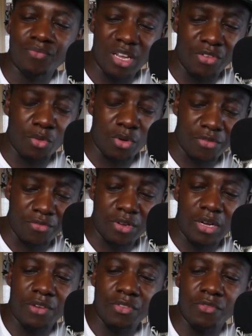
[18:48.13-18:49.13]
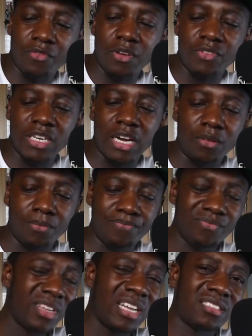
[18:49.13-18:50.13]
If you want to have it further down,
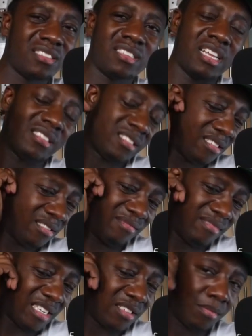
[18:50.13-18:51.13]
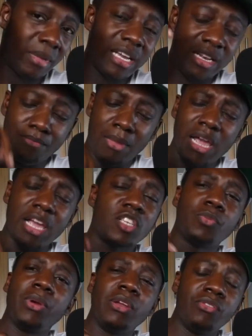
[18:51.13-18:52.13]
that's my, in my
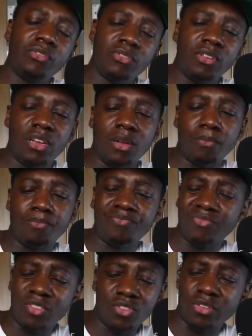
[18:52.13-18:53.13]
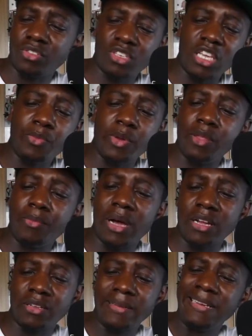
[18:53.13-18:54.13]
experience. So I just keep it at the
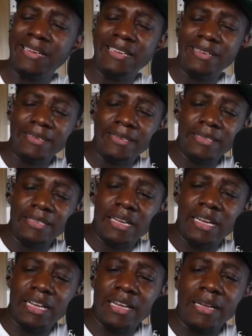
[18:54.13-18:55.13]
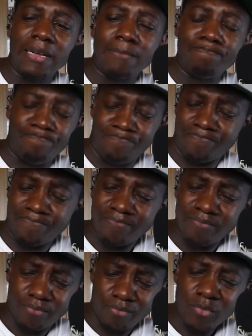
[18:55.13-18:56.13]
back.
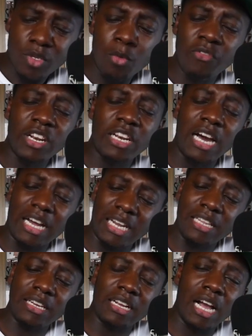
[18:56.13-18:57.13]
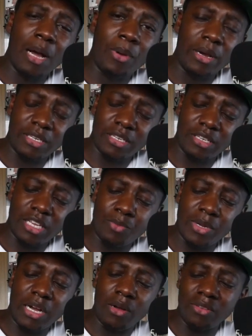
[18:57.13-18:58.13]
Other than that, I like the gap, how you can keep
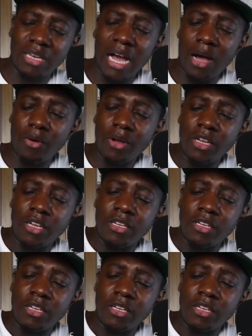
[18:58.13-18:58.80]
it out. Now,